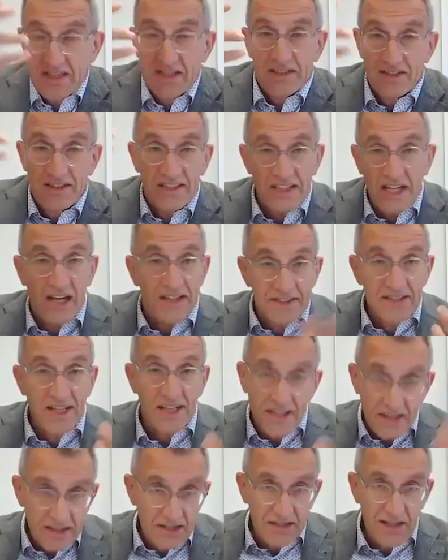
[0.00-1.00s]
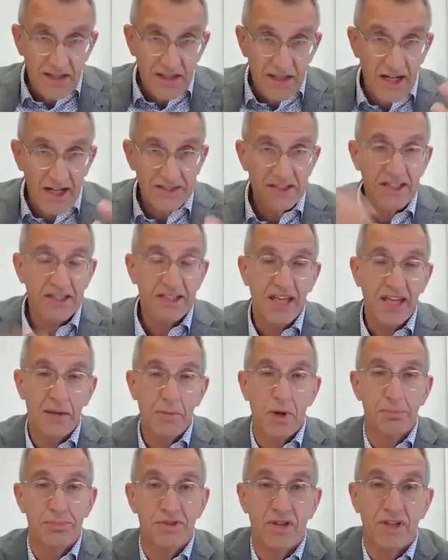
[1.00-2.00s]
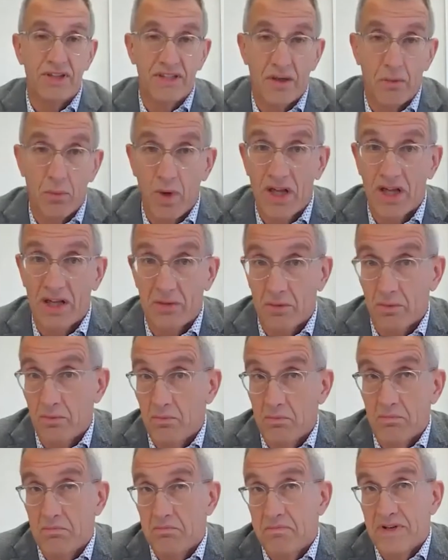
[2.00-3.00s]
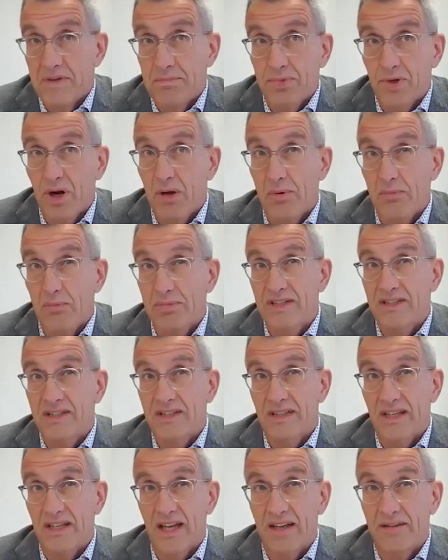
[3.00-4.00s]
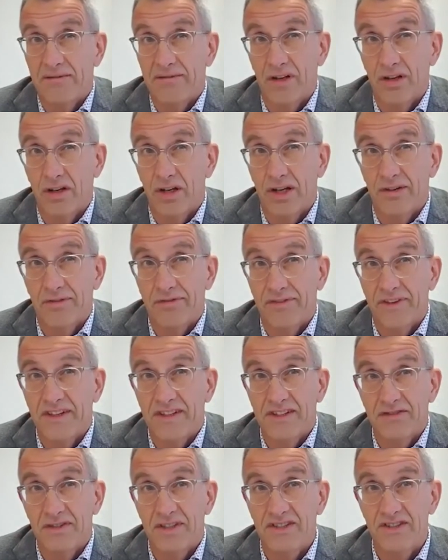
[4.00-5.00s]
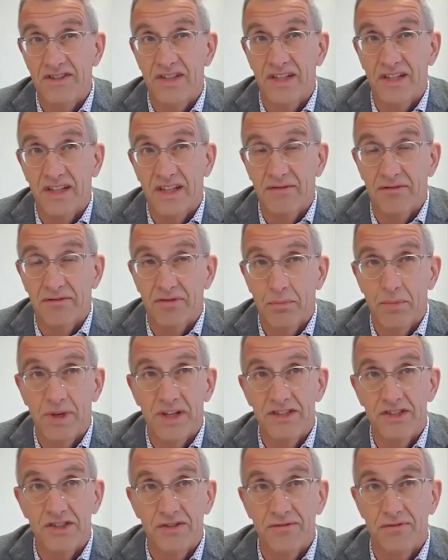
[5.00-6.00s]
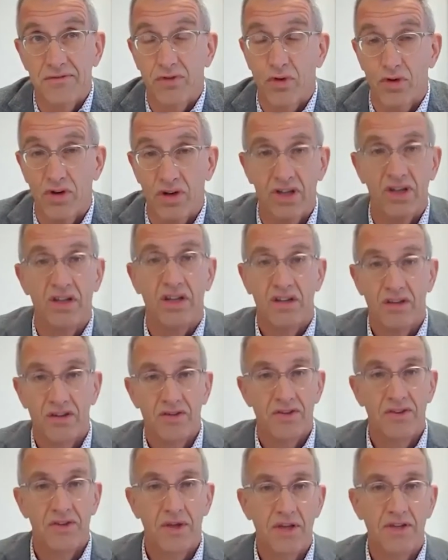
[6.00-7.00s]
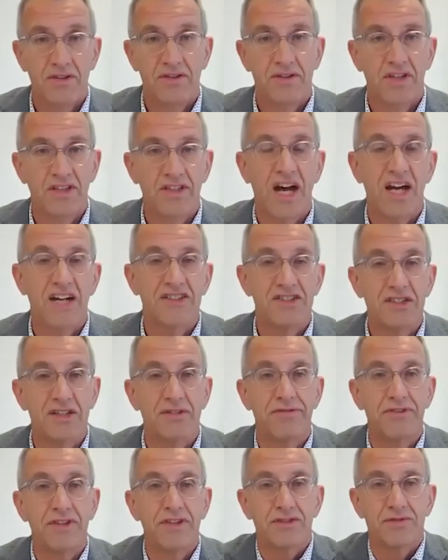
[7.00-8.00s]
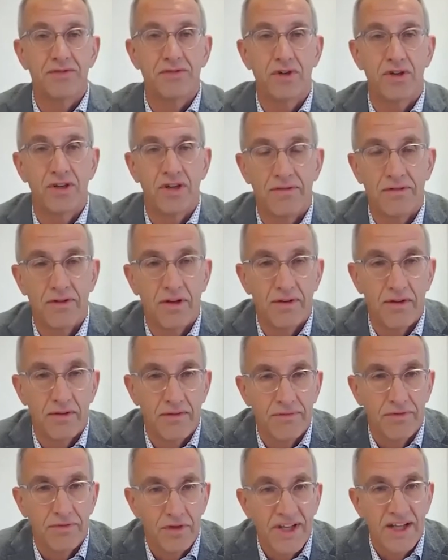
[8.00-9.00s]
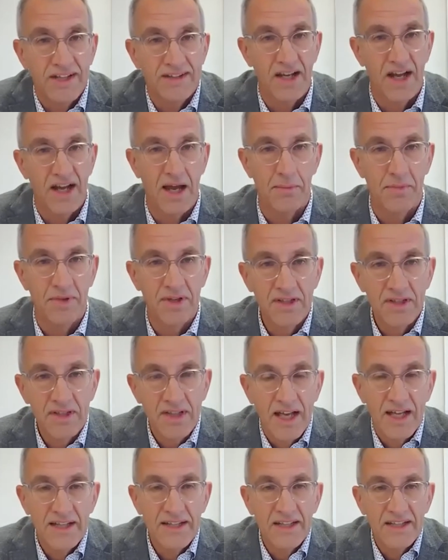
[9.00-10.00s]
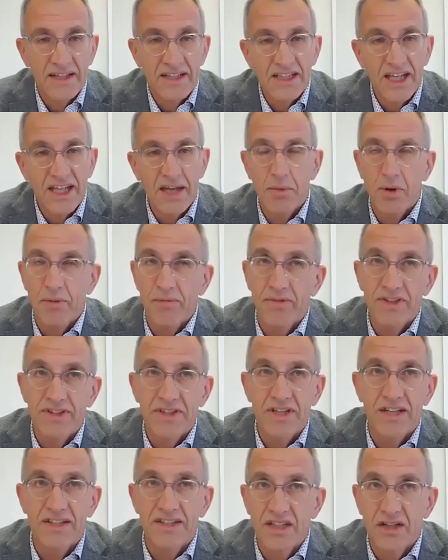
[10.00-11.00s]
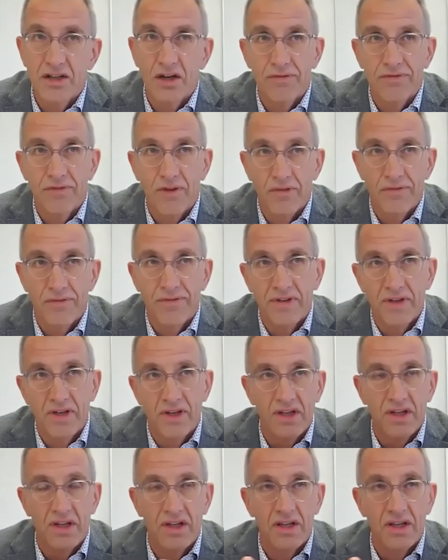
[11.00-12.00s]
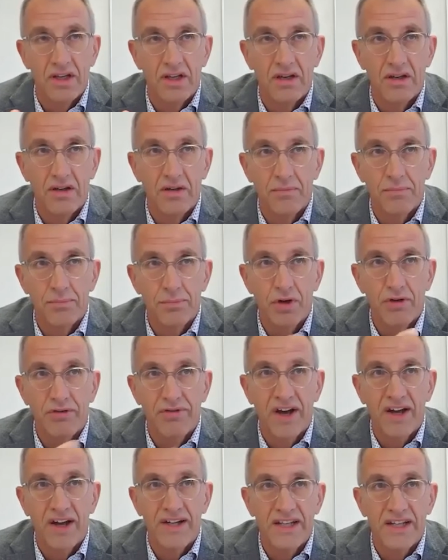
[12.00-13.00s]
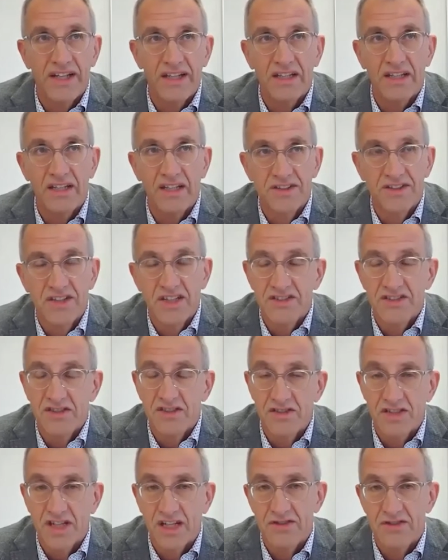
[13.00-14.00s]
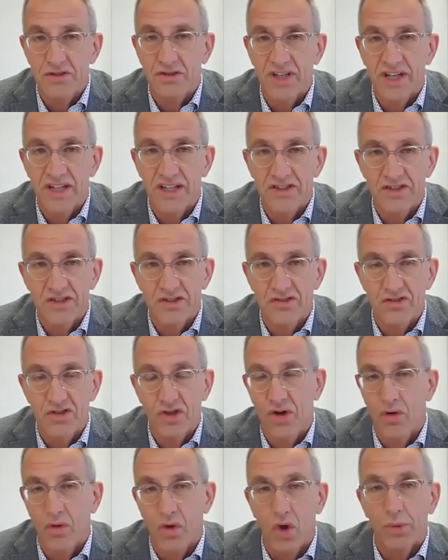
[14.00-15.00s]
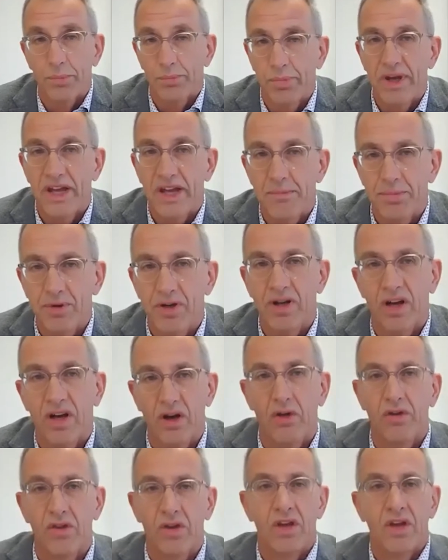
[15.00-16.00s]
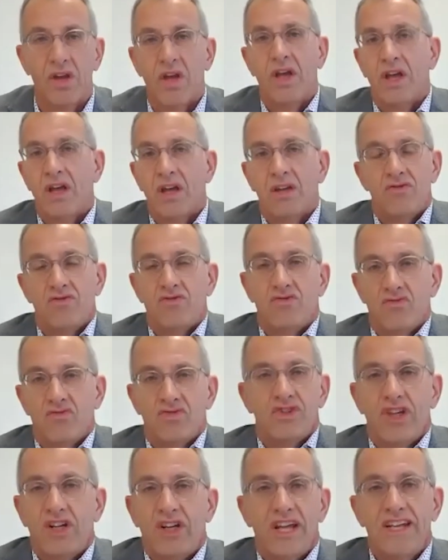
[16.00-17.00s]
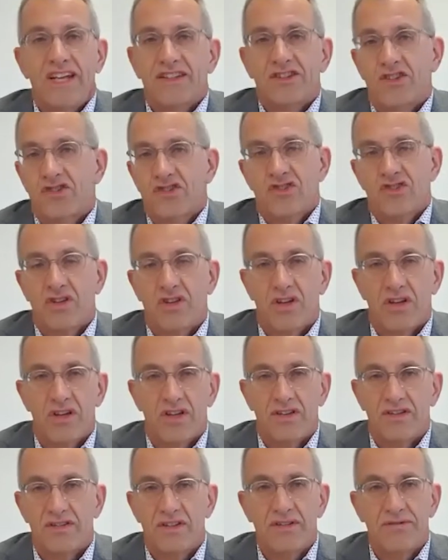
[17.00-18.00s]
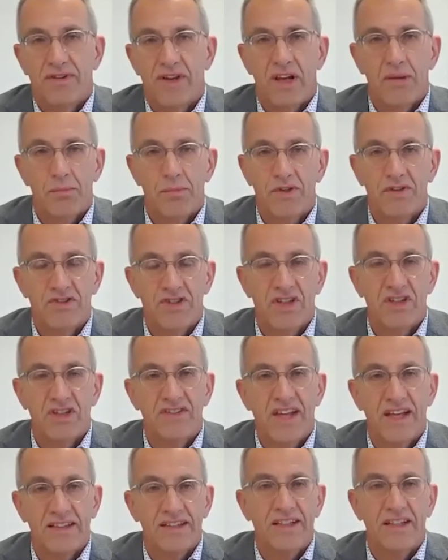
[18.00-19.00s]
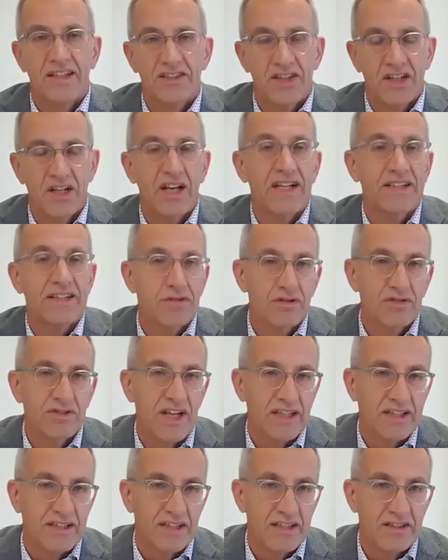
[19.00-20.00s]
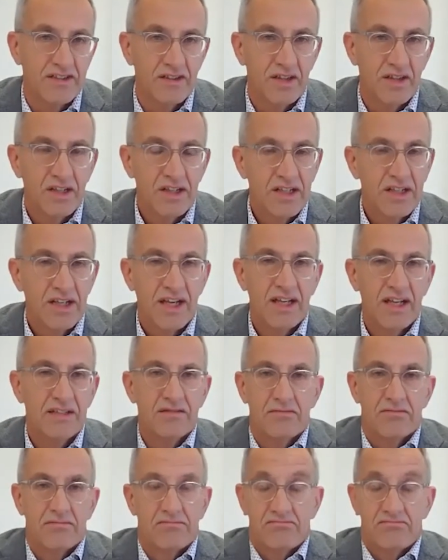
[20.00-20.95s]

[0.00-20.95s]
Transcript: the idea idea came up to well we probably have a lot of interesting information for the, the guys in the fields for for that time. And then he came up with the idea of of uh, uh, providing distance education, so on paper on the latest uh, developments in techniques, electrotechnics, and